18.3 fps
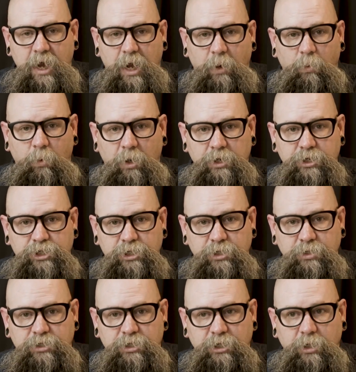I want
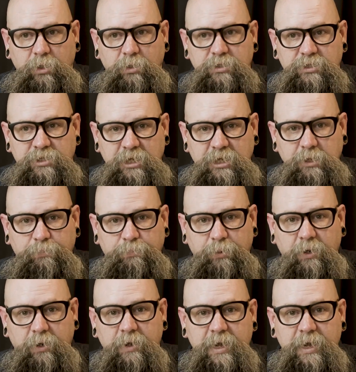you to go
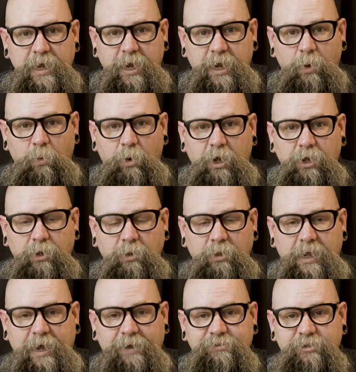deeper, and I want your
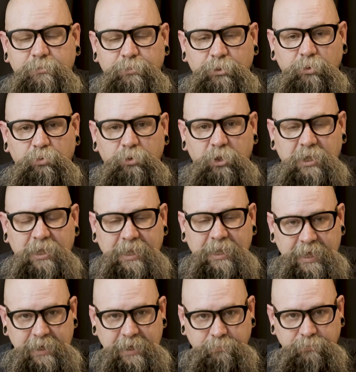life to be
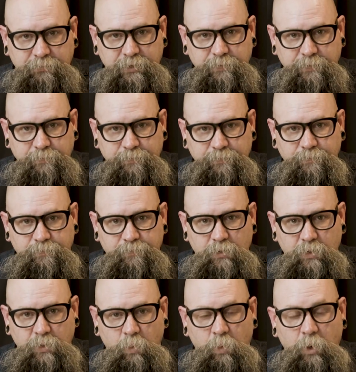reclaimed.
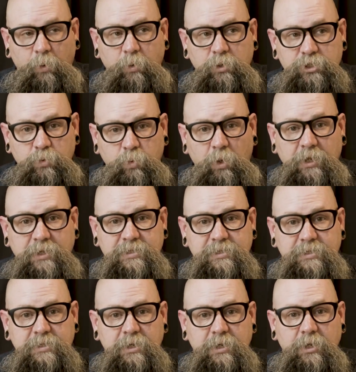What was
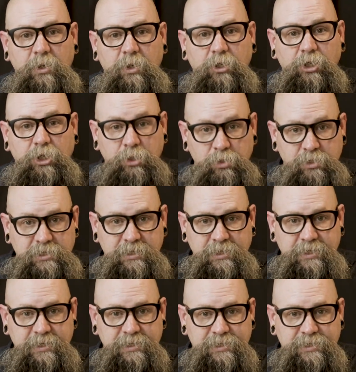once
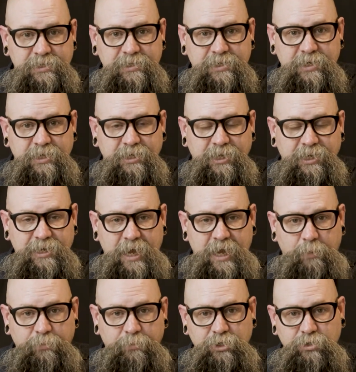useless can
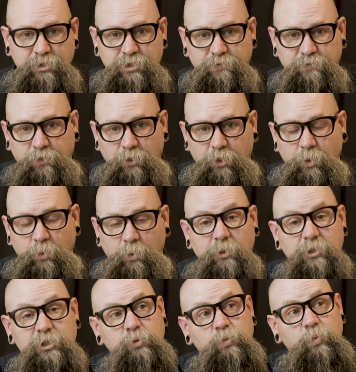now be useful.
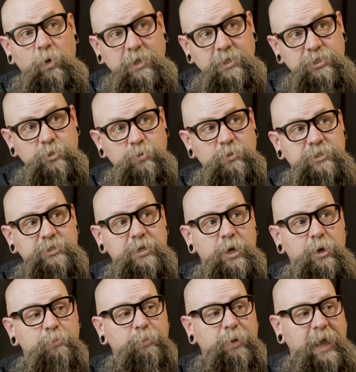What once was
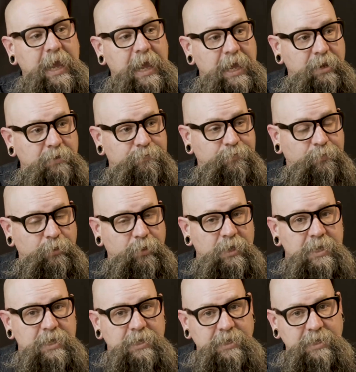
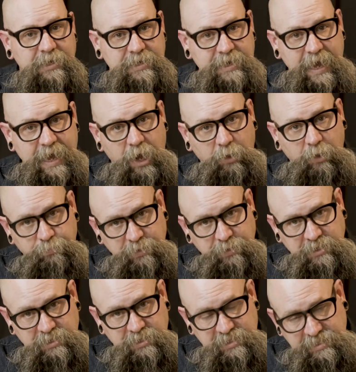painful can now
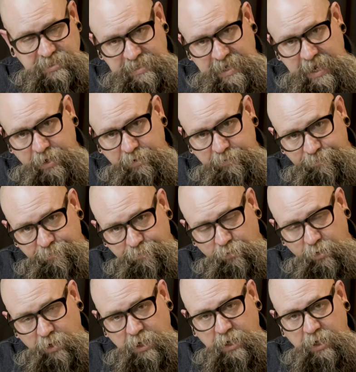be set
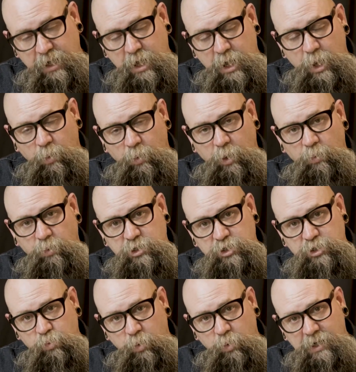free. What
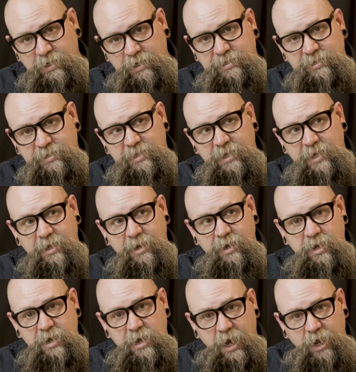was once
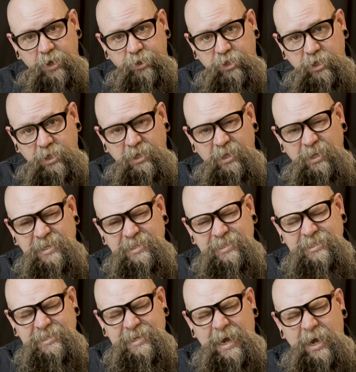nothing
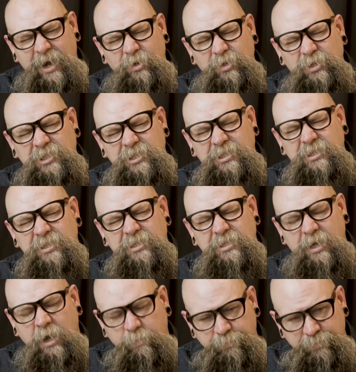is now
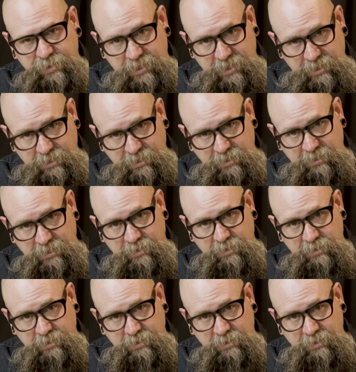something.